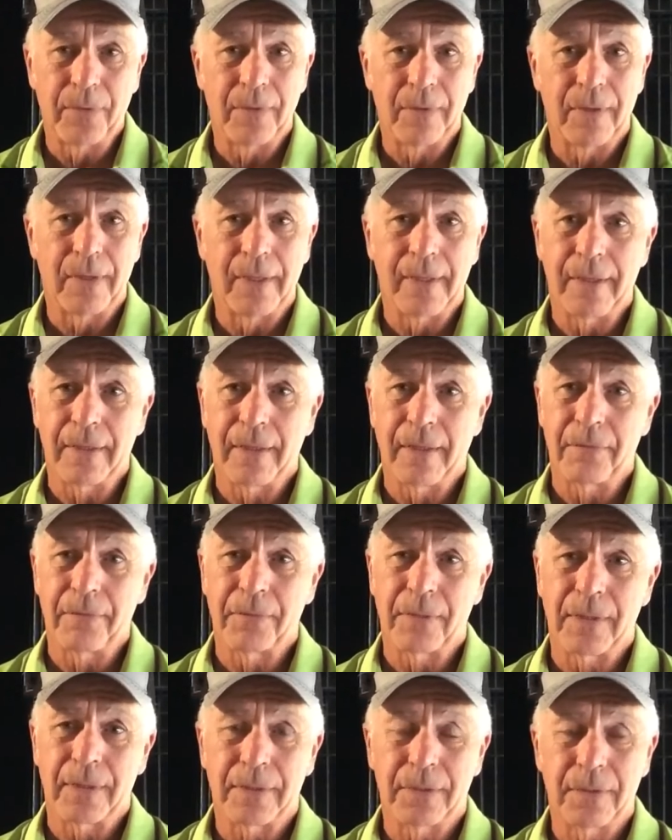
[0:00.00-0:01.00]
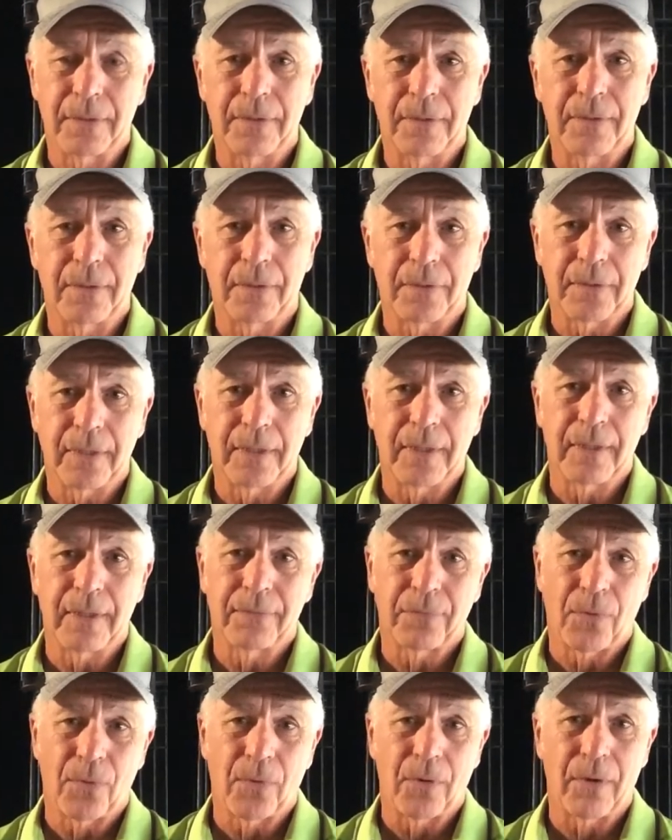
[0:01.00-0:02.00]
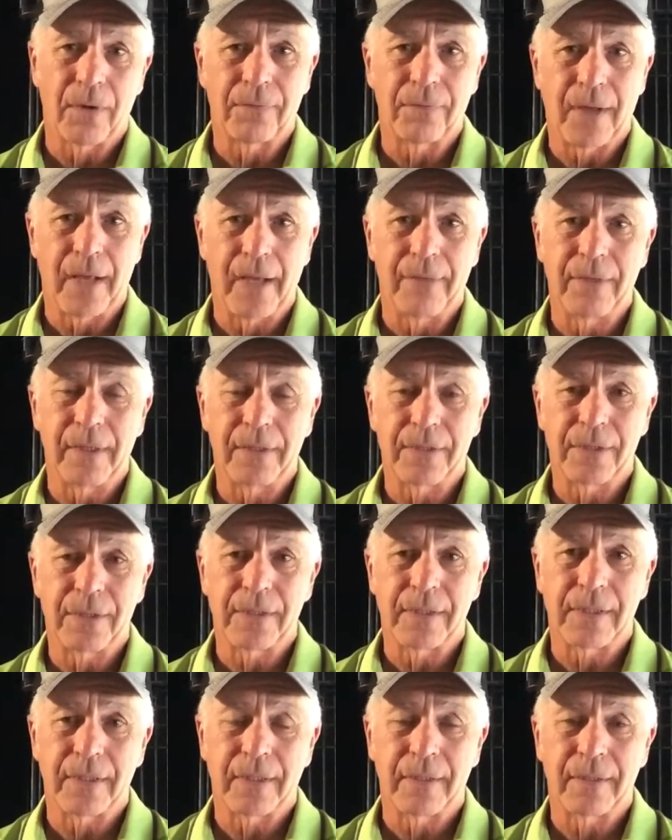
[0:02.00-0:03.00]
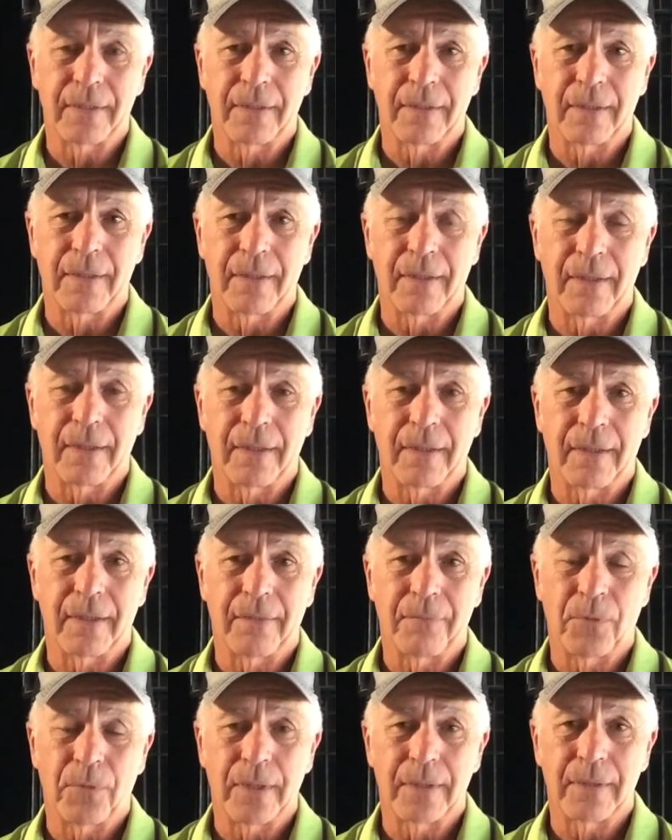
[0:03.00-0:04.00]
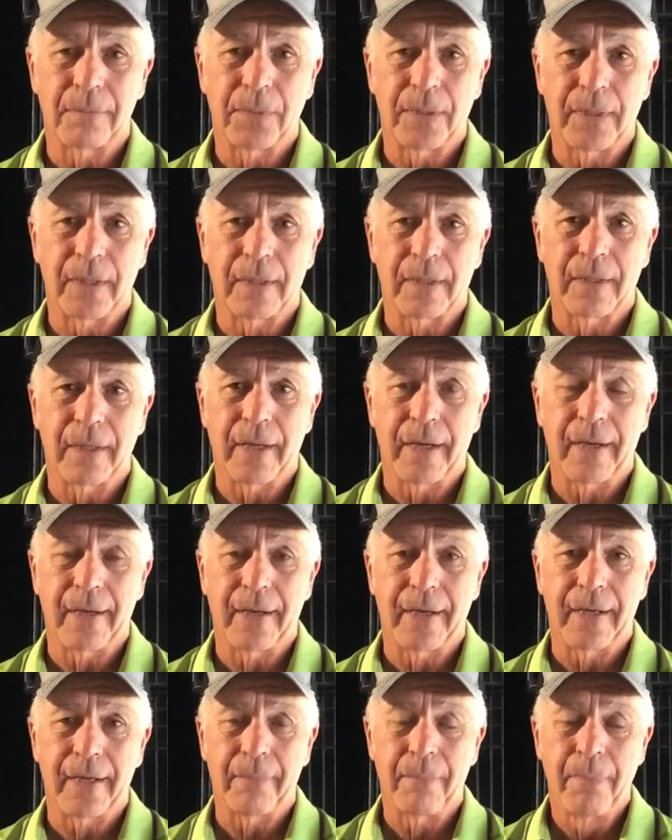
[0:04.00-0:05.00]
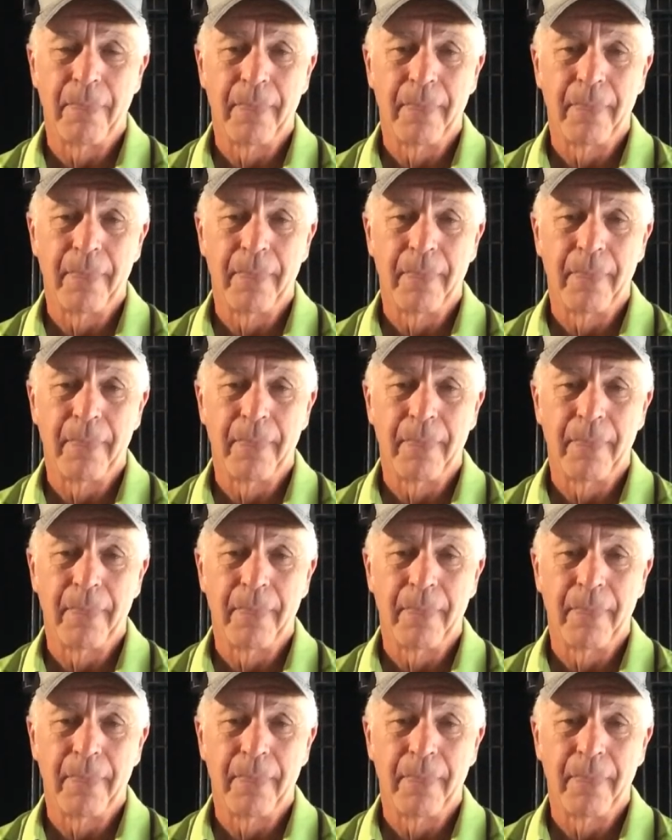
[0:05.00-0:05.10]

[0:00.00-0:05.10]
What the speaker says: We were here everywhere 2, 3, 4, 5 inches in one particular area,